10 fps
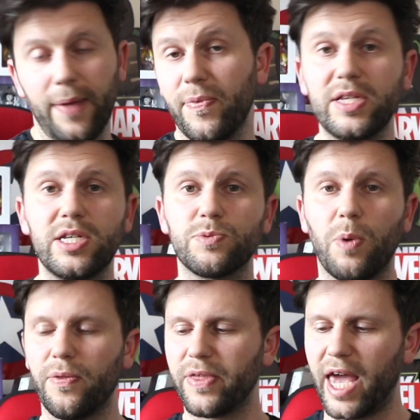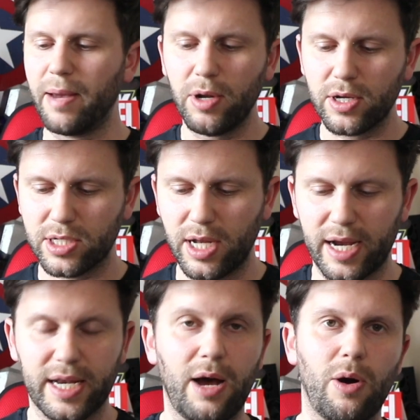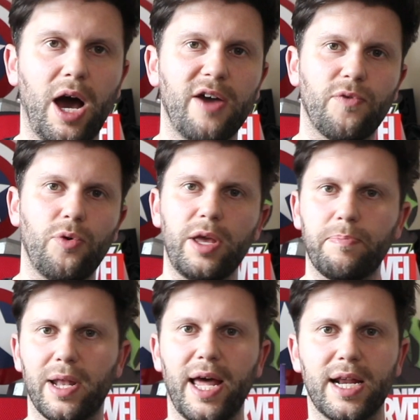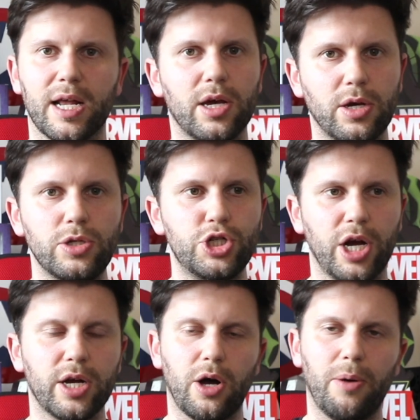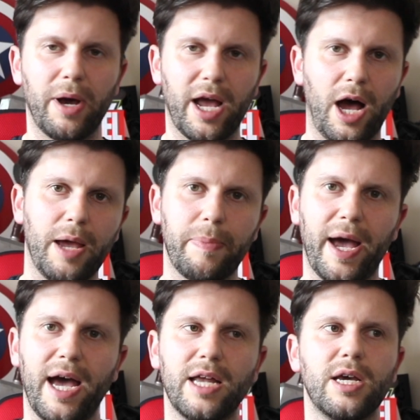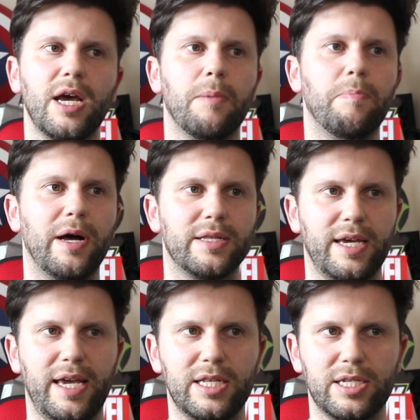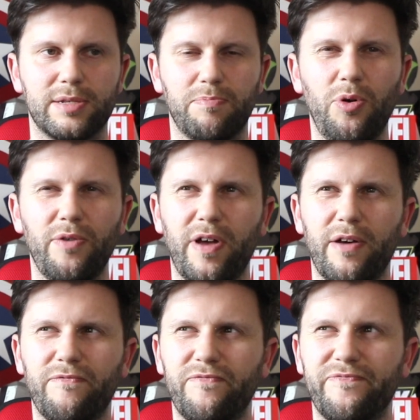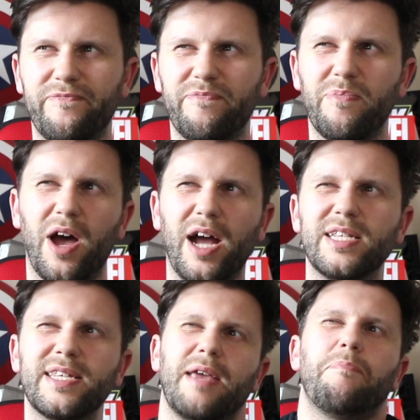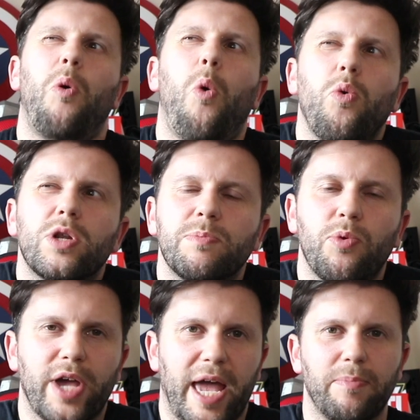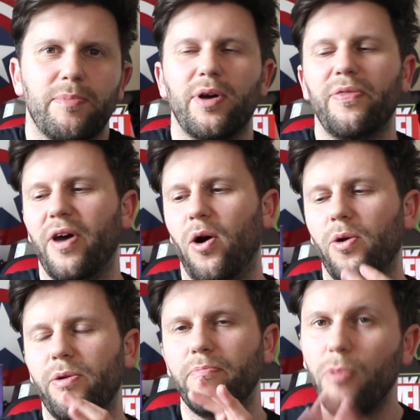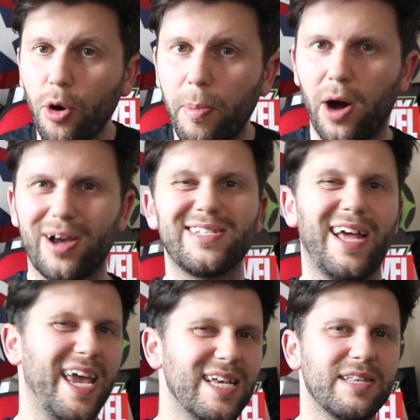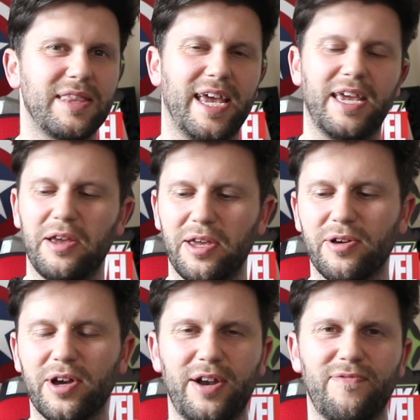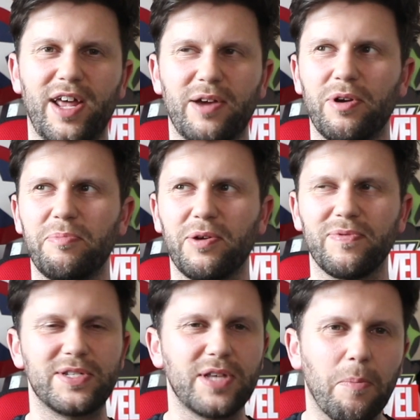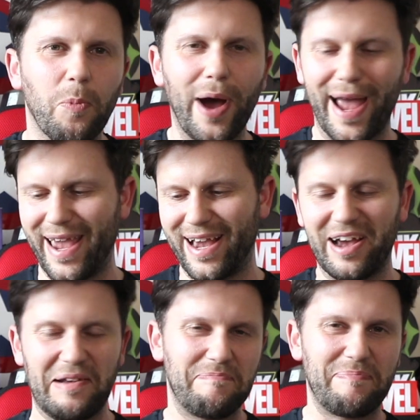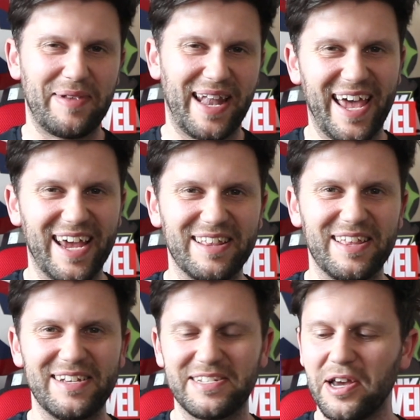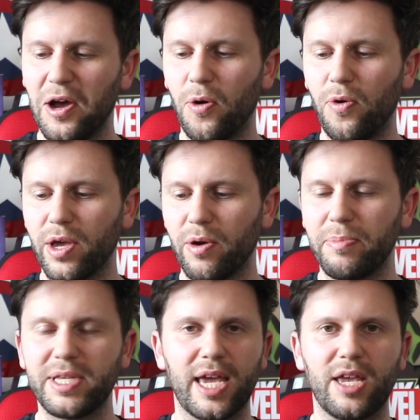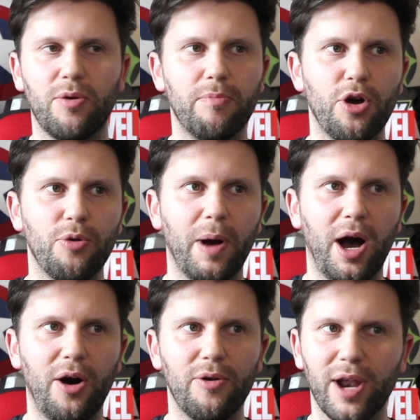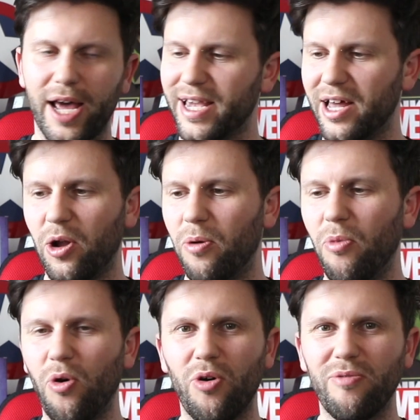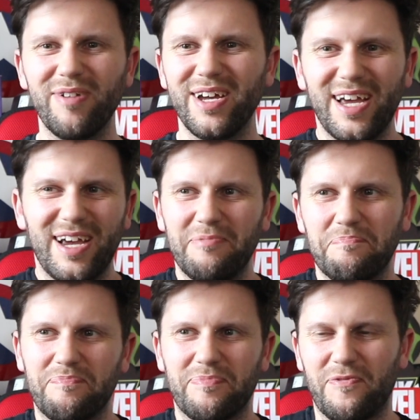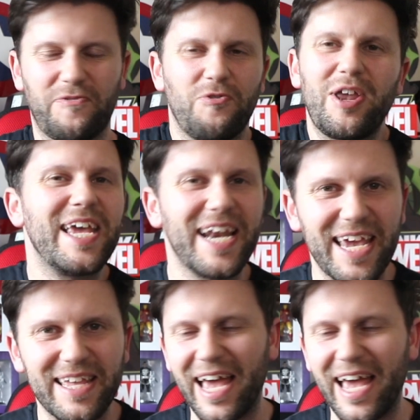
And this is what the game looks like. Now I've already played like a good chunk on my iPad, but it's more of a I'd say portable game on mobile because like here's the thing you, you kind of like want to be on the subway and kind of playing this or you want to be taking your mobile like a lot more freely